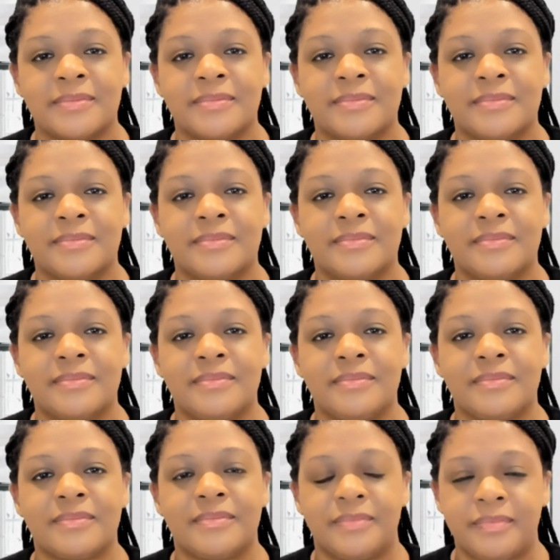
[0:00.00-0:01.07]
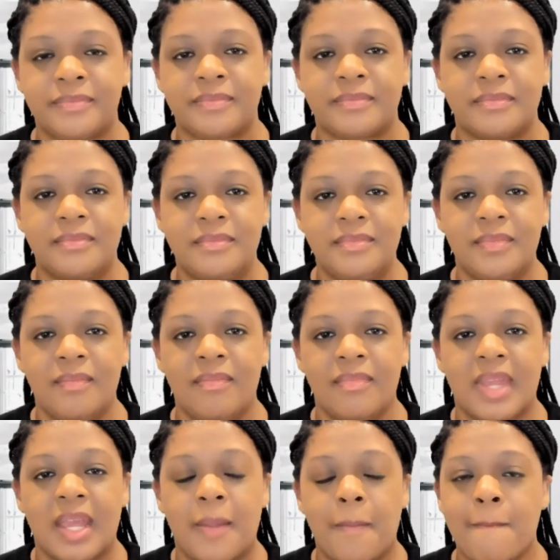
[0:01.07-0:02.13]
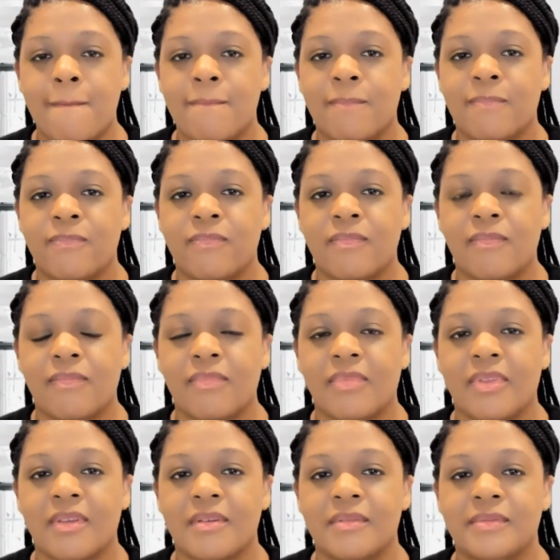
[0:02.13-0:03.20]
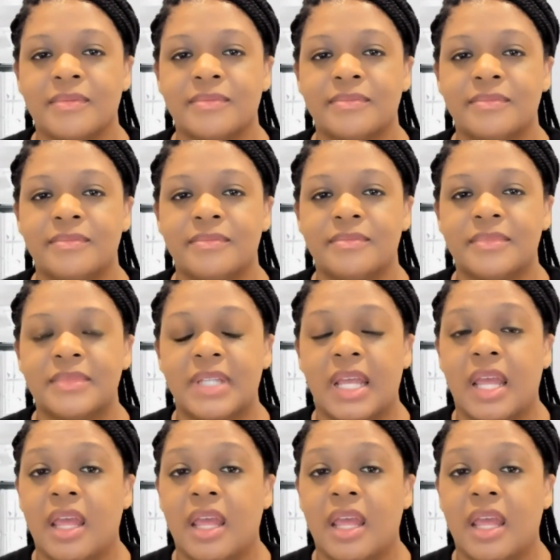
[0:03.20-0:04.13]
[no speech]